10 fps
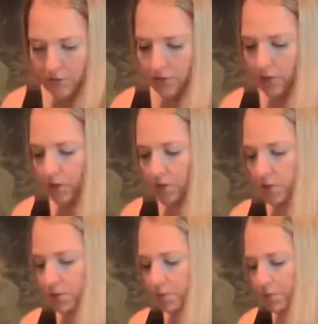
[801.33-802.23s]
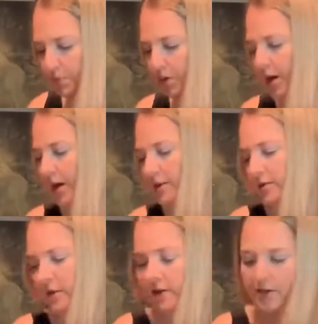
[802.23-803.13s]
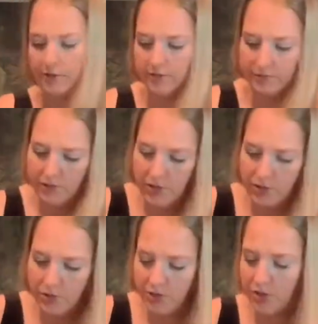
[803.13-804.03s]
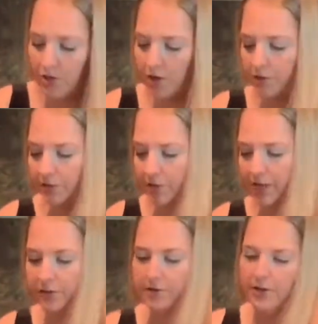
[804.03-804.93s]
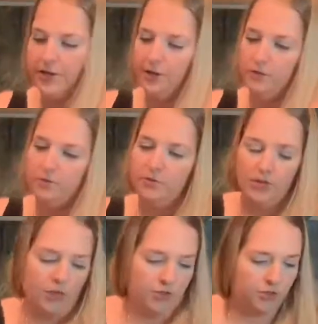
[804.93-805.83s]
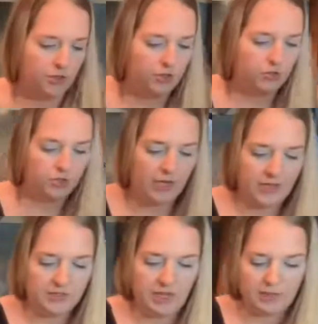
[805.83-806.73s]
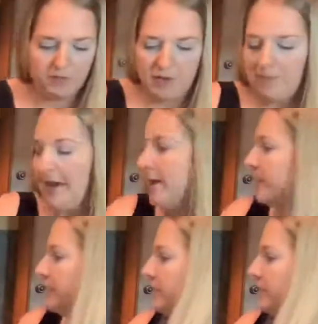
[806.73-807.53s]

Because we got dirt all over the counter now. So usually I take my mat.